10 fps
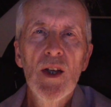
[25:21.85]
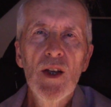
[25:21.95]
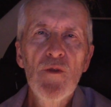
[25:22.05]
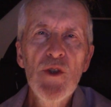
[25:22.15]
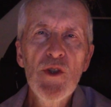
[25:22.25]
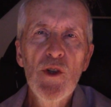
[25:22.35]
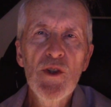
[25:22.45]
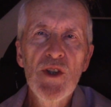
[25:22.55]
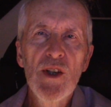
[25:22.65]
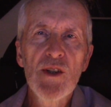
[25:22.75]
If this all
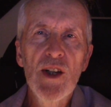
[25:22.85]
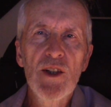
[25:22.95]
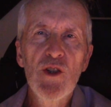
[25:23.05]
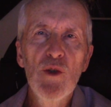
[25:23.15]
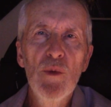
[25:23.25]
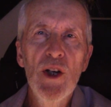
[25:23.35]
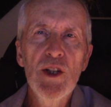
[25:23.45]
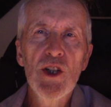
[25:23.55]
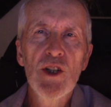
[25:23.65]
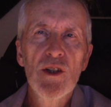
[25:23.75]
sounds like too
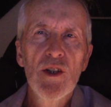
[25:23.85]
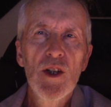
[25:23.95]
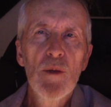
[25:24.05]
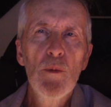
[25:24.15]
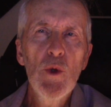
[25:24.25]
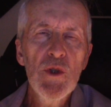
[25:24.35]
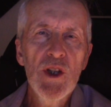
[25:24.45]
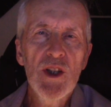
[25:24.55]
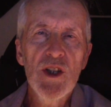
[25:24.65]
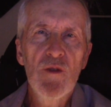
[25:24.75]
much, most
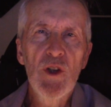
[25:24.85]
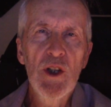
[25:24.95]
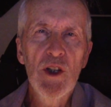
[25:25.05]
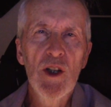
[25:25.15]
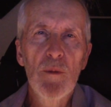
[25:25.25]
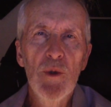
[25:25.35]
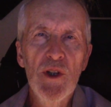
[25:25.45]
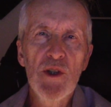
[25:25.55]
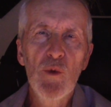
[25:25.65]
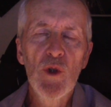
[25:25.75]
excavating
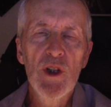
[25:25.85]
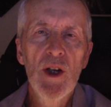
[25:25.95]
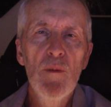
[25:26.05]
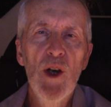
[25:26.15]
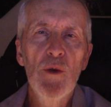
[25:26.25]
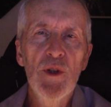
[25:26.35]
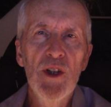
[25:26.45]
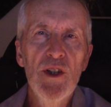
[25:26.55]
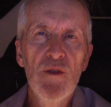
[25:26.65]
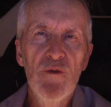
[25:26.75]
companies will come out
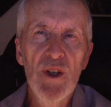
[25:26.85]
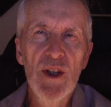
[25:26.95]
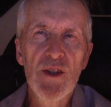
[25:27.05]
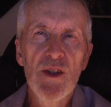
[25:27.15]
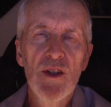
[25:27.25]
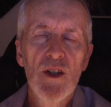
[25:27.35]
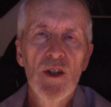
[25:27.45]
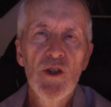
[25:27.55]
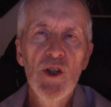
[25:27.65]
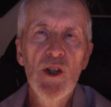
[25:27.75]
in advance,
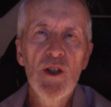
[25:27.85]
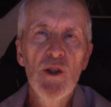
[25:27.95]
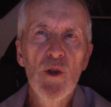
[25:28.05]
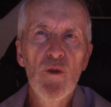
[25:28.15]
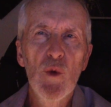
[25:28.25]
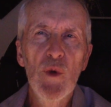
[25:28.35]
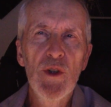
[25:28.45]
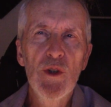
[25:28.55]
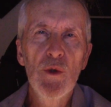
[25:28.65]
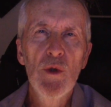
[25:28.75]
talk it over
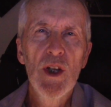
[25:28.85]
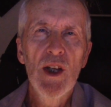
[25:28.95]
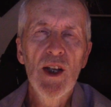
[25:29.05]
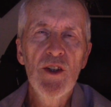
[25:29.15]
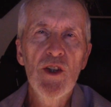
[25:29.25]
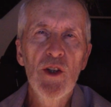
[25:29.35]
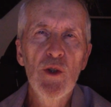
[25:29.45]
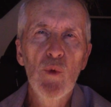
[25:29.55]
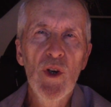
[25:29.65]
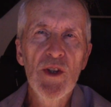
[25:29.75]
with you, and tell
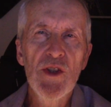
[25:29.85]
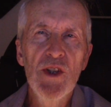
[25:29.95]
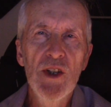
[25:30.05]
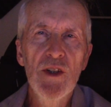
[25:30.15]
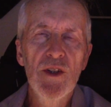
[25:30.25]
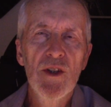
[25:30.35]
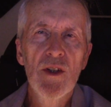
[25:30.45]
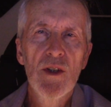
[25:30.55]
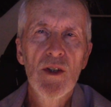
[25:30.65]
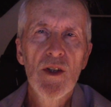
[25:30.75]
you what is needed.
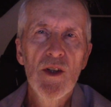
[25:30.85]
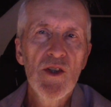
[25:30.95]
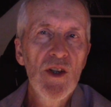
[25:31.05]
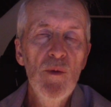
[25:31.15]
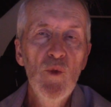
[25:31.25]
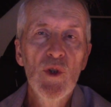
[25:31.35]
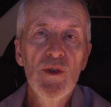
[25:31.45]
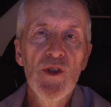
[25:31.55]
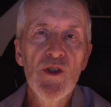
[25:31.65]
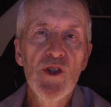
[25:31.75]
Some
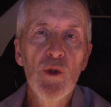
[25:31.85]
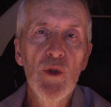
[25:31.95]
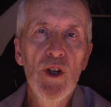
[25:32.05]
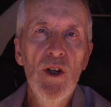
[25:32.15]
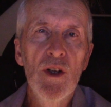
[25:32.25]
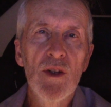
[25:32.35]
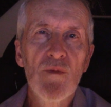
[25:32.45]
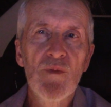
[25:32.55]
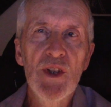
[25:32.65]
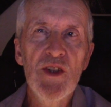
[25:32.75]
will just do it all,
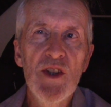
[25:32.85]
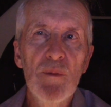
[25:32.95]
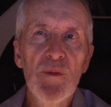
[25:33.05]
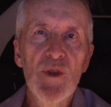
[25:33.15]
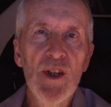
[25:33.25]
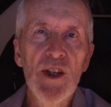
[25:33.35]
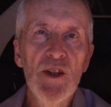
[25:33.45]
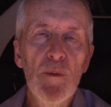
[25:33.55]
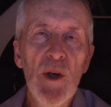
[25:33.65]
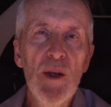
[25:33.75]
except
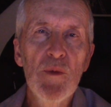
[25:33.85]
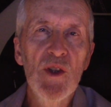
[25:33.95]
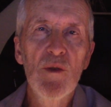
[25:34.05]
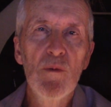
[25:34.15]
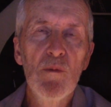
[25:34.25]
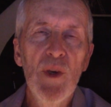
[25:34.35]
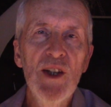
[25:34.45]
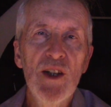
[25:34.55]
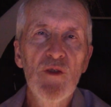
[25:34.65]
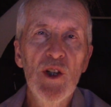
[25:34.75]
laying the pipes, and
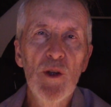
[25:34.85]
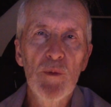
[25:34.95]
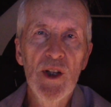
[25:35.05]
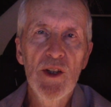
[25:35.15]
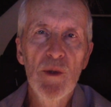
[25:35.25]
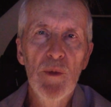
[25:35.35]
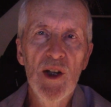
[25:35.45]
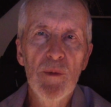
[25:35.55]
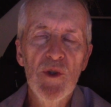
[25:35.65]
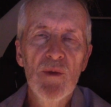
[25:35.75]
might even help lay the
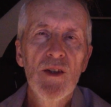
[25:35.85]
pipes.